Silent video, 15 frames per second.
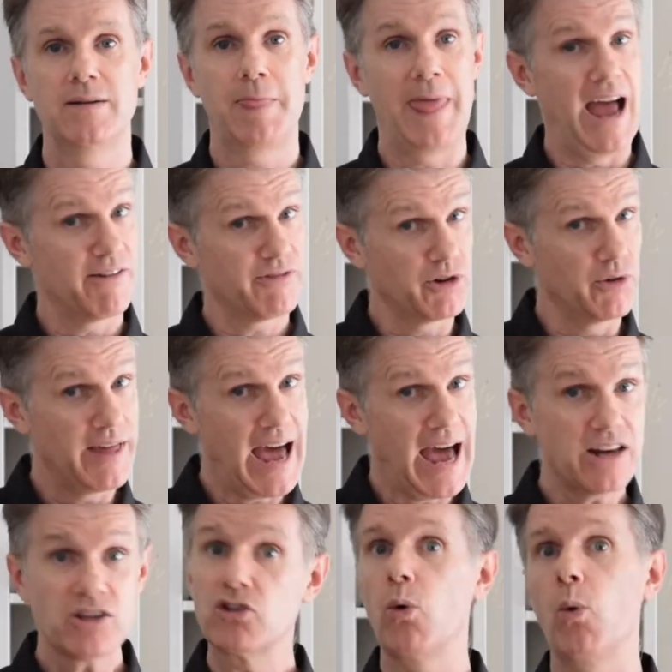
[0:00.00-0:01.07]
After
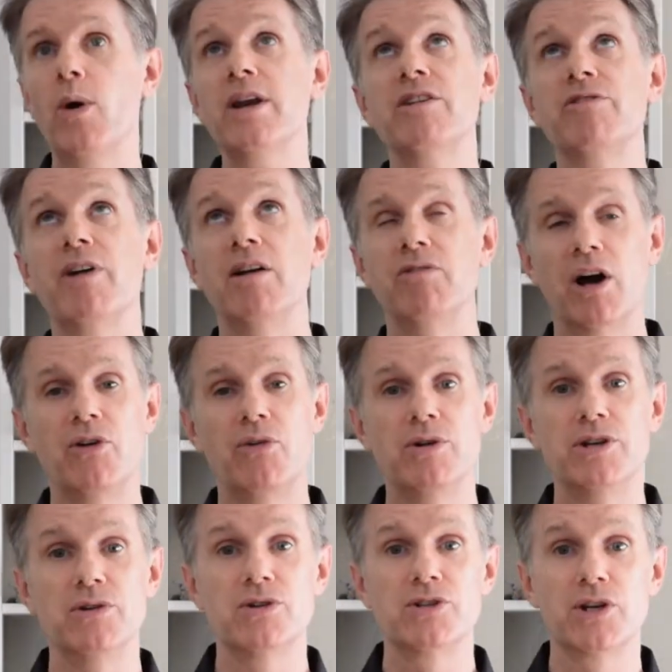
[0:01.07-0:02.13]
that,
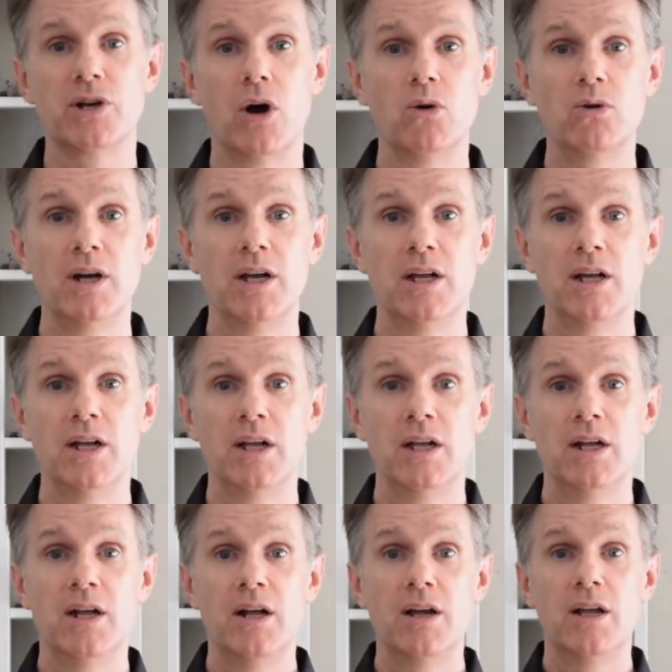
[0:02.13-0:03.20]
2,500 years ago,
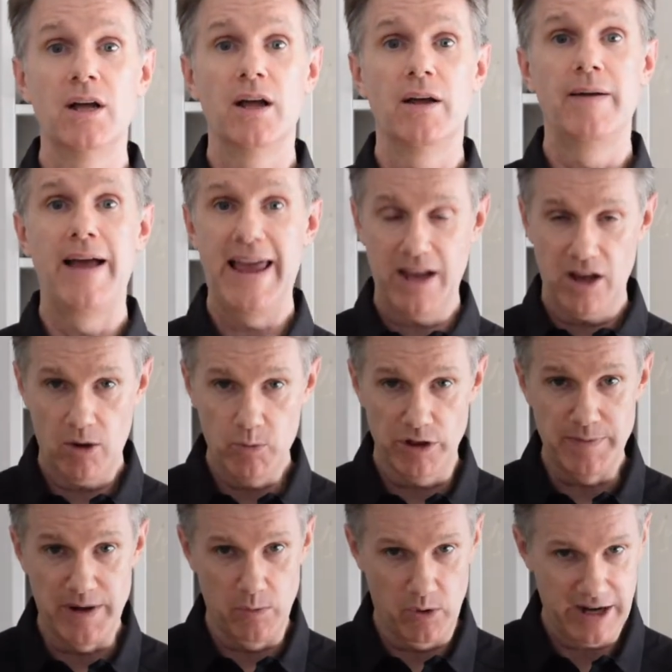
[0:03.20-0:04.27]
hang on with
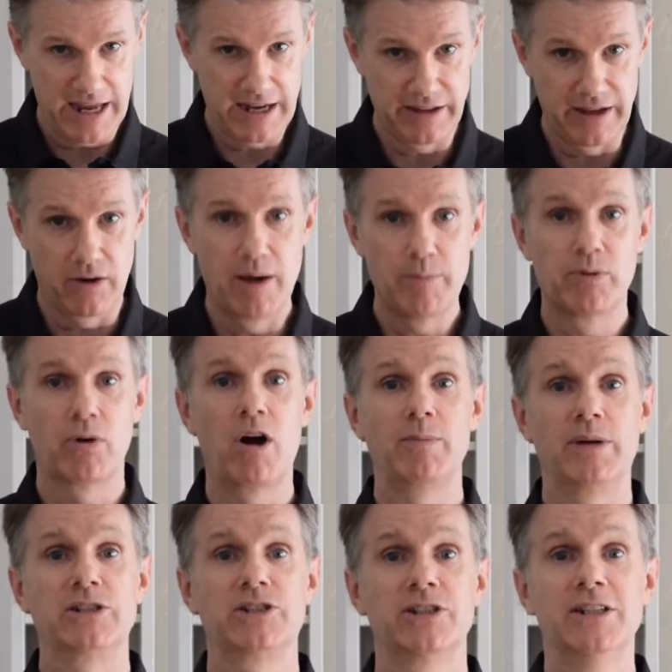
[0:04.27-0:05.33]
me, we're getting there, I
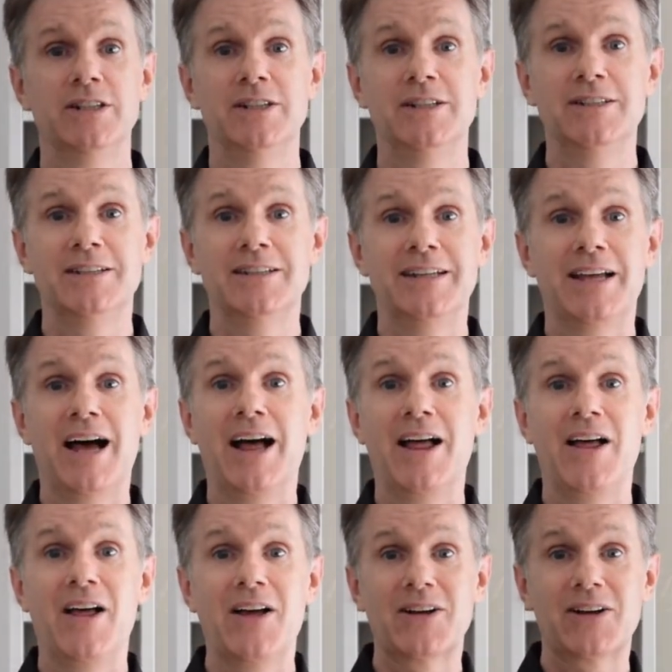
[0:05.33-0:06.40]
promise.
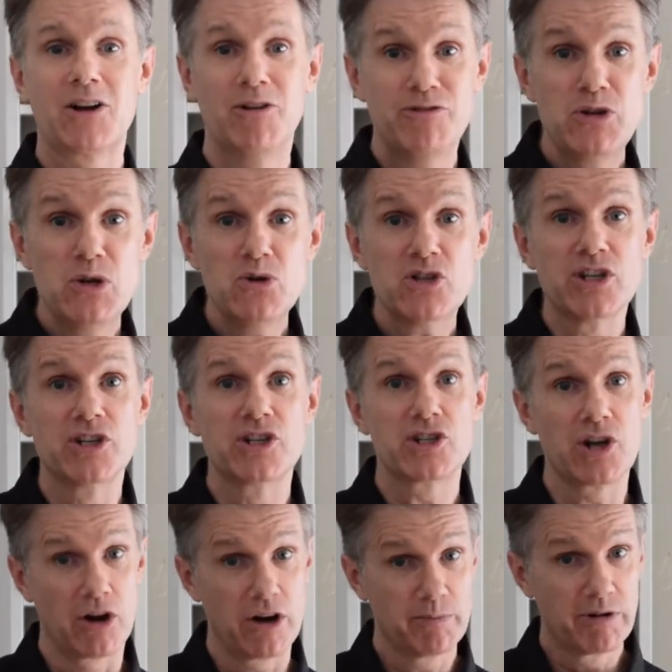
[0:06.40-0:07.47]
Confucius
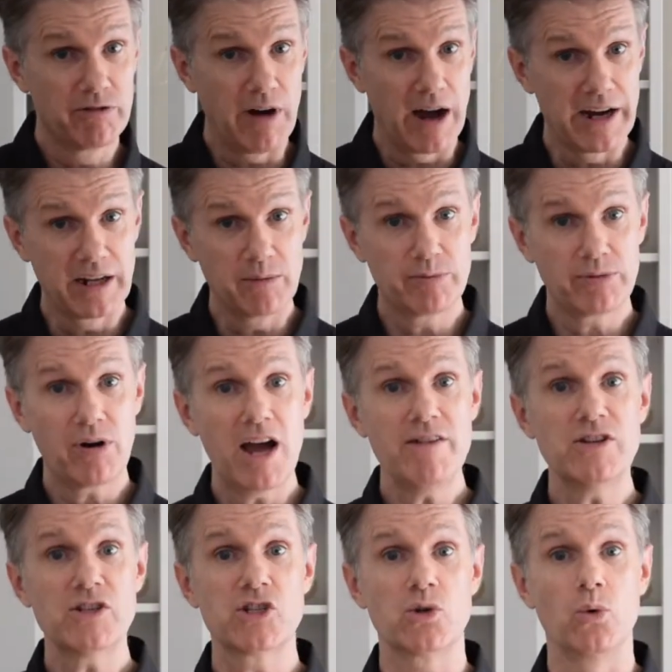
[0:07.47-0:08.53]
started providing
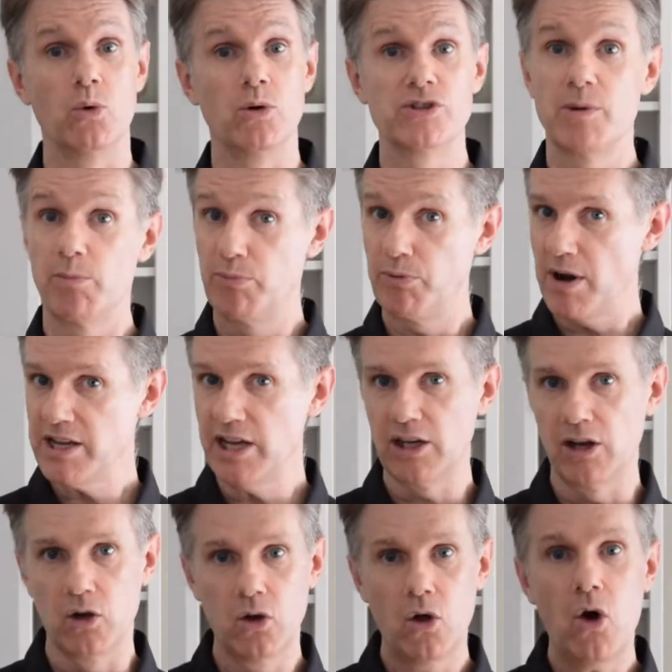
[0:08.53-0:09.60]
private schools, breaking
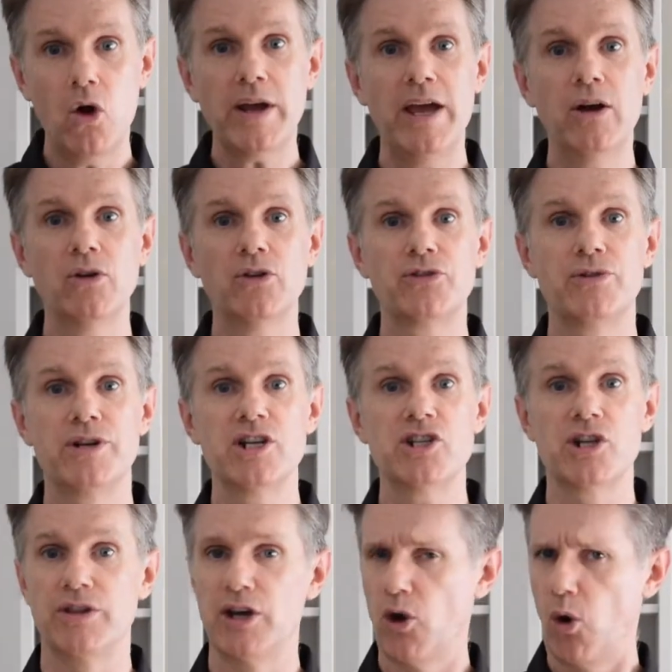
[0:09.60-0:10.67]
a long-held
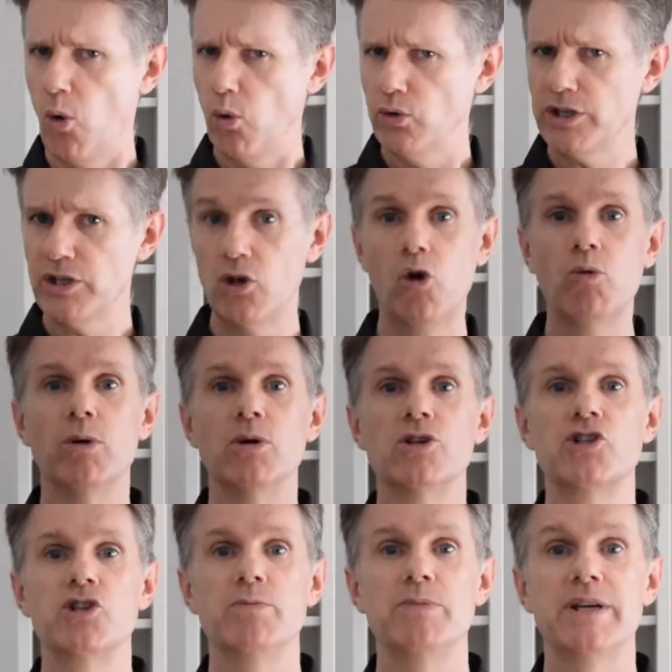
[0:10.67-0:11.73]
tradition that only nobles
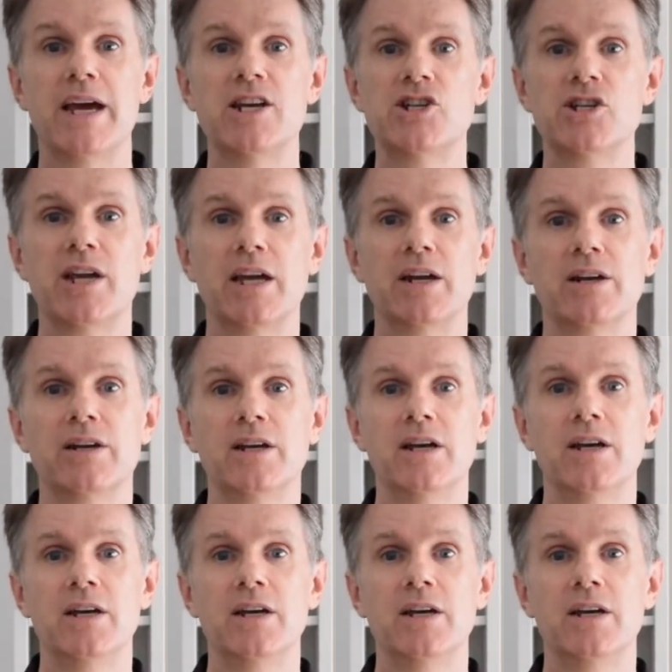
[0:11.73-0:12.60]
should be educated.